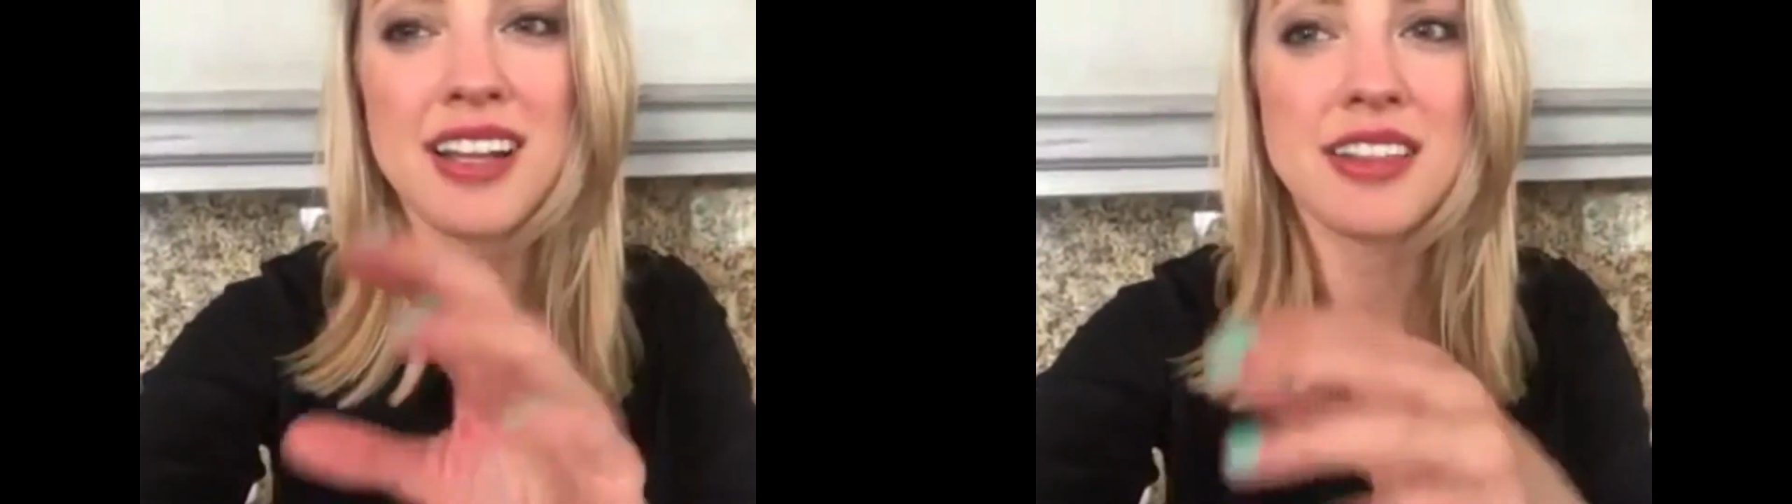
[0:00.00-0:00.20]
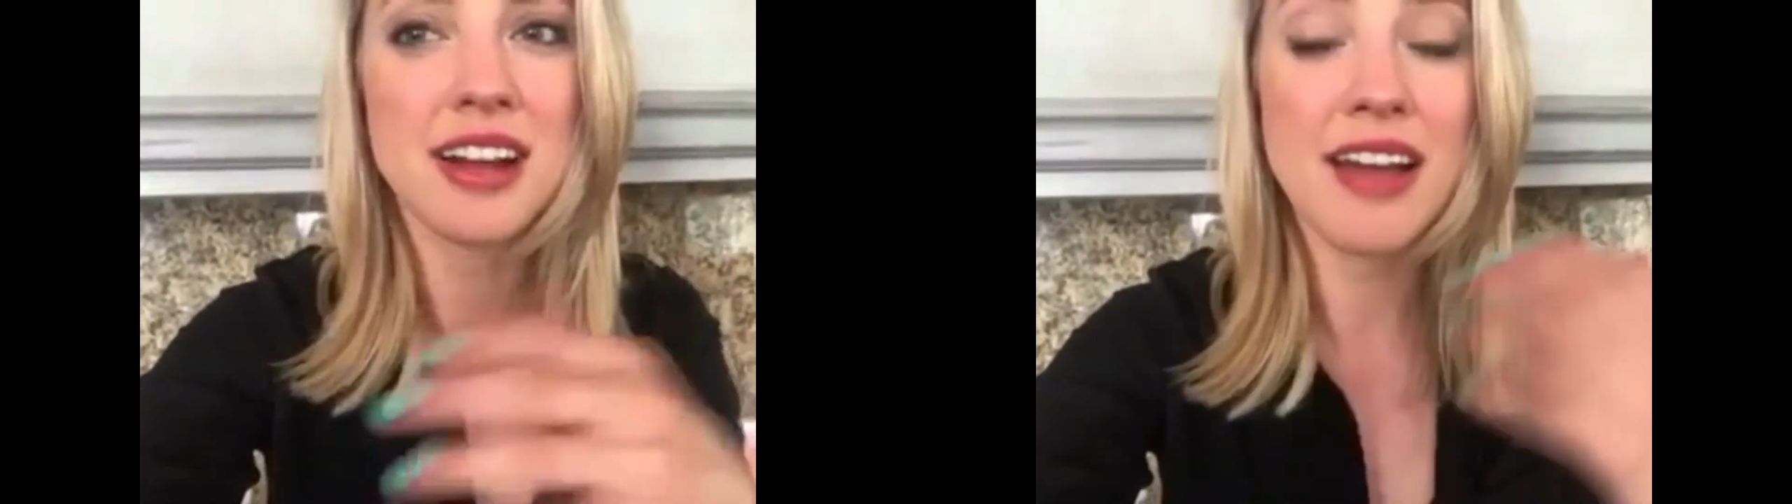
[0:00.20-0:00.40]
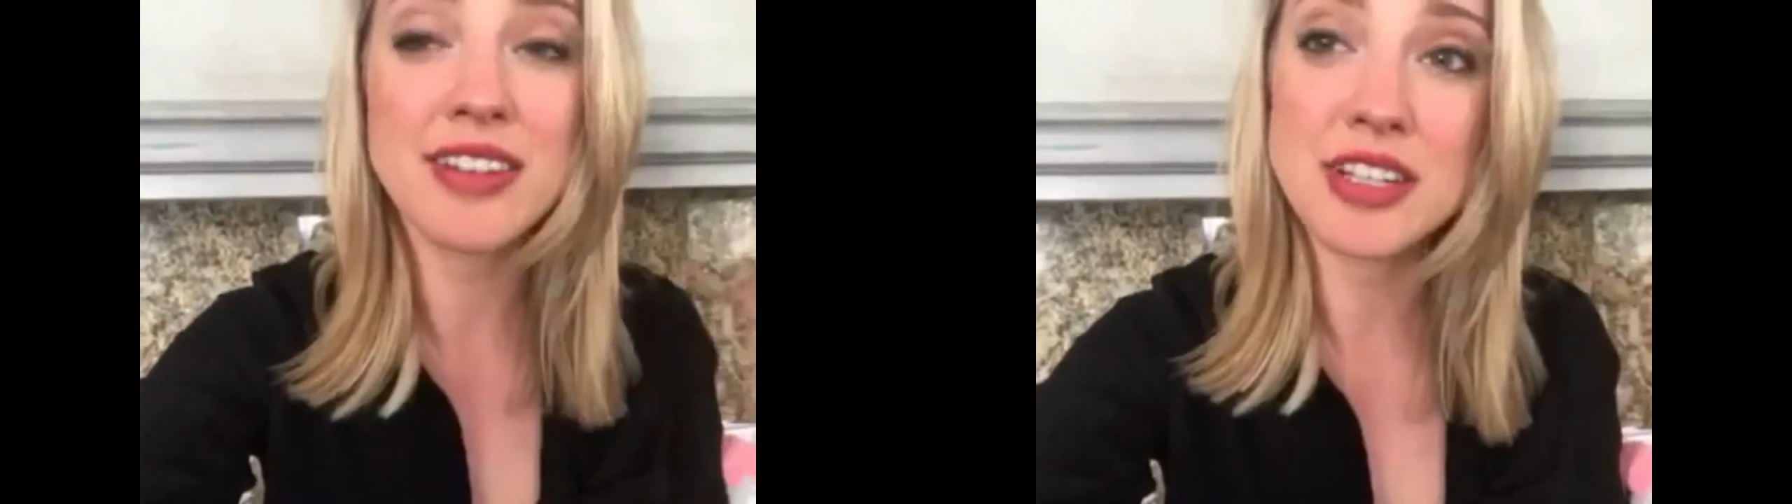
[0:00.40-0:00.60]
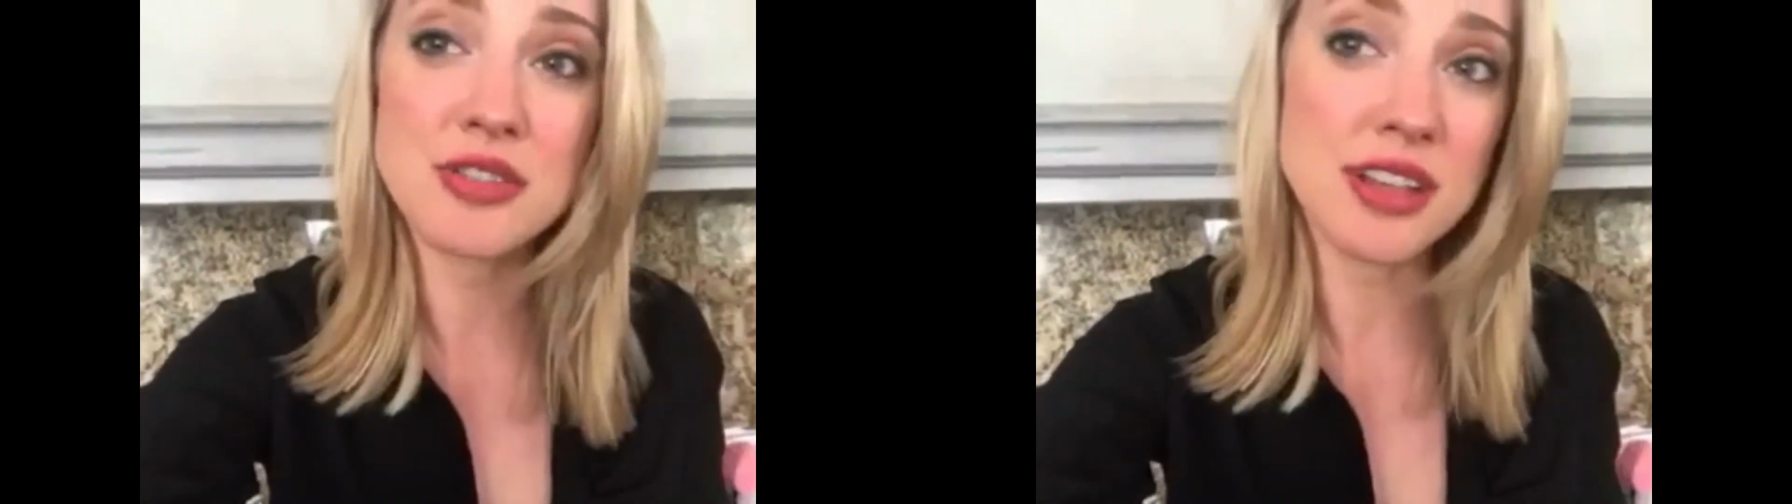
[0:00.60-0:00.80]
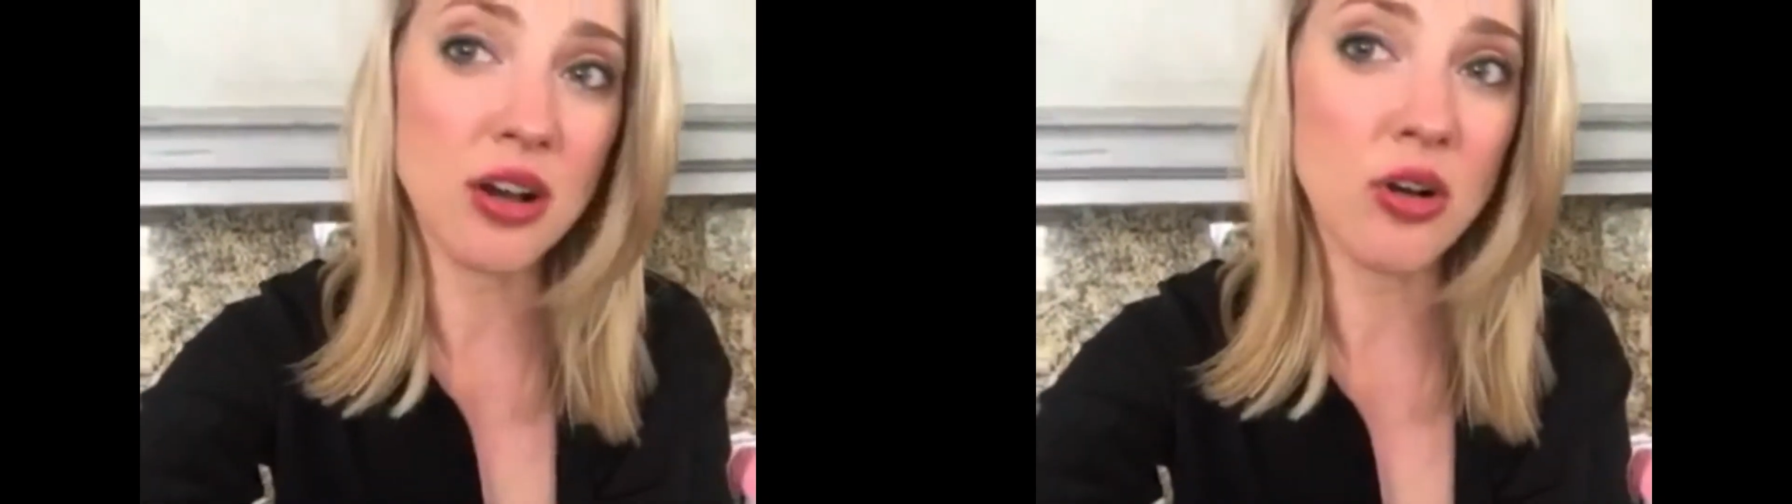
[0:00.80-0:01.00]
they're having
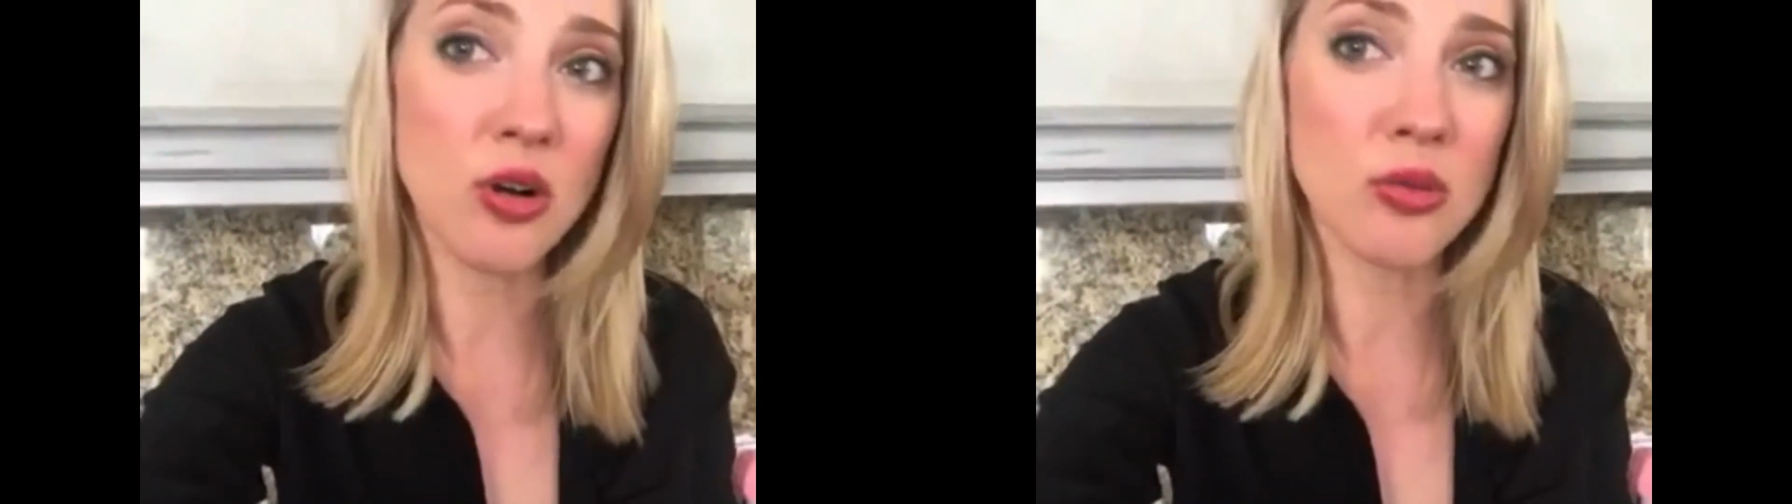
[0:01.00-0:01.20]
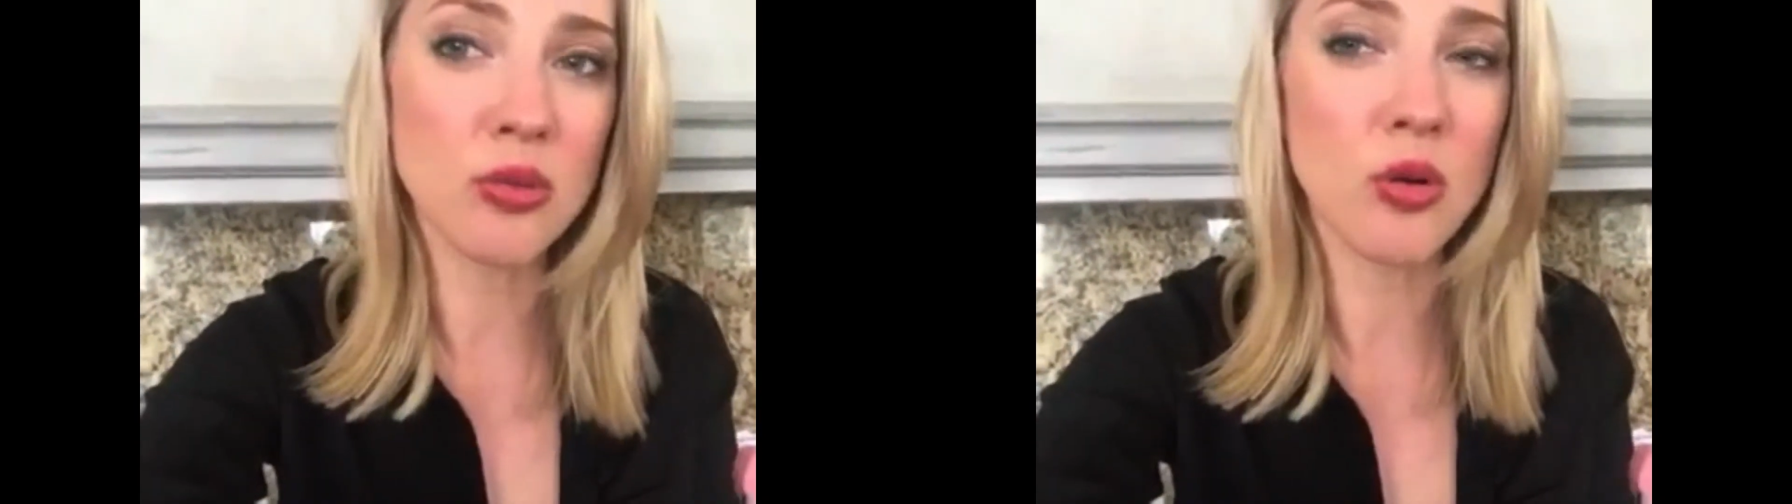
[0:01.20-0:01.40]
issues at home,